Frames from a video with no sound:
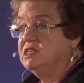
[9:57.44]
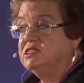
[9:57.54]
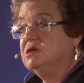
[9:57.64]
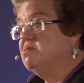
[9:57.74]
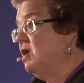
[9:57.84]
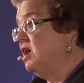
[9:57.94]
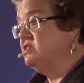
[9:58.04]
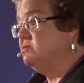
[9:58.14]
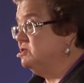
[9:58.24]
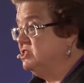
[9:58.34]
it's
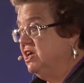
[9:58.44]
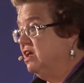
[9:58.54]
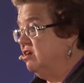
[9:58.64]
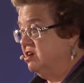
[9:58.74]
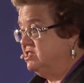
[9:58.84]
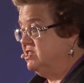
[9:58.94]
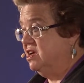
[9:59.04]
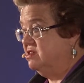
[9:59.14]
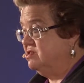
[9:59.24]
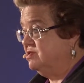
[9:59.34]
impossible to get honest
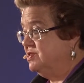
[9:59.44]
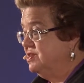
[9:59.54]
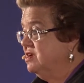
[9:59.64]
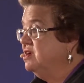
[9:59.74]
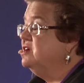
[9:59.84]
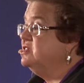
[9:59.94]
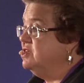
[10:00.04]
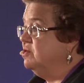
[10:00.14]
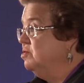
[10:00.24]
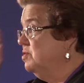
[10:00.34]
answers.
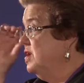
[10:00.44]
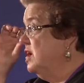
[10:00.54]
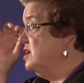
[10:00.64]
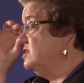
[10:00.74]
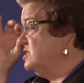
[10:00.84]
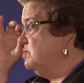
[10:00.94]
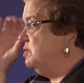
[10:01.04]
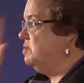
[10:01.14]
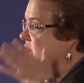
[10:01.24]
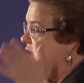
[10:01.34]
So when we ask
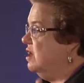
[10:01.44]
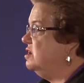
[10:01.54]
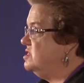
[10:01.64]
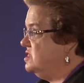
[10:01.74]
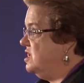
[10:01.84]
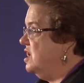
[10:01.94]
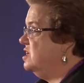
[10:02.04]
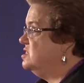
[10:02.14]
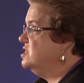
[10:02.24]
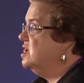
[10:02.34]
people in the United
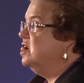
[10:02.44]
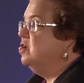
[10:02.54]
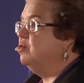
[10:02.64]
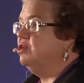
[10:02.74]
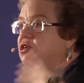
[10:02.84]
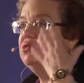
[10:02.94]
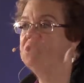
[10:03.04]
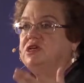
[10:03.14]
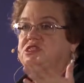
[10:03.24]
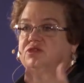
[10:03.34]
States, were you
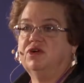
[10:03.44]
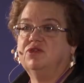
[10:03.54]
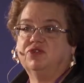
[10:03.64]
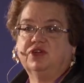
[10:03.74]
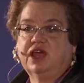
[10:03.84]
willing to vote for an